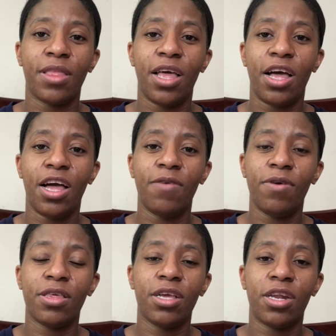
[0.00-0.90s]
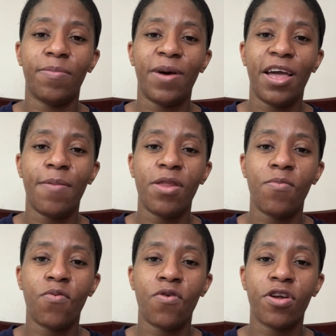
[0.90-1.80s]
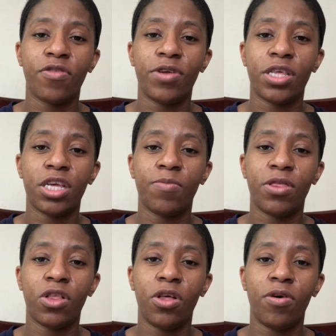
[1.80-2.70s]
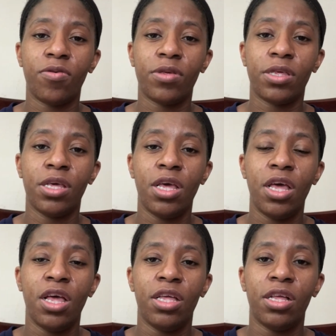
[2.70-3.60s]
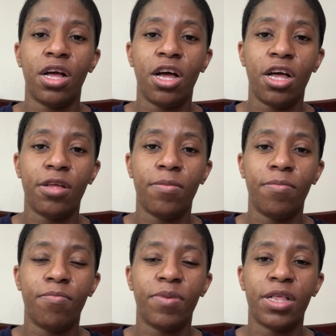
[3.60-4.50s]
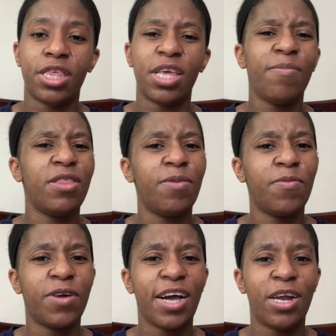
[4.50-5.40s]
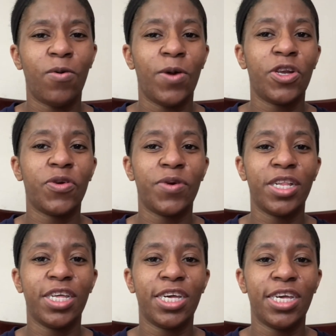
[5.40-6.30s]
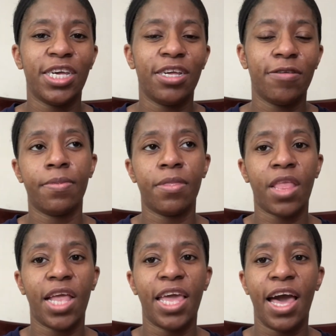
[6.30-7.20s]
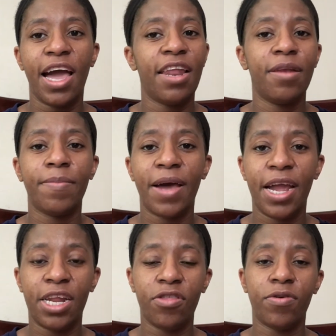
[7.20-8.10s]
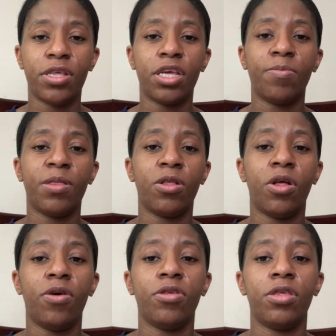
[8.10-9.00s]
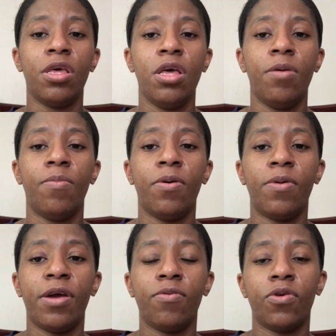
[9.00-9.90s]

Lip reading: I wasn't going to buy him any more 3 to 6 month clothes, but some of them were kind of wintry looking. Yeah, I didn't buy any 3 to 6 month clothes, but when I was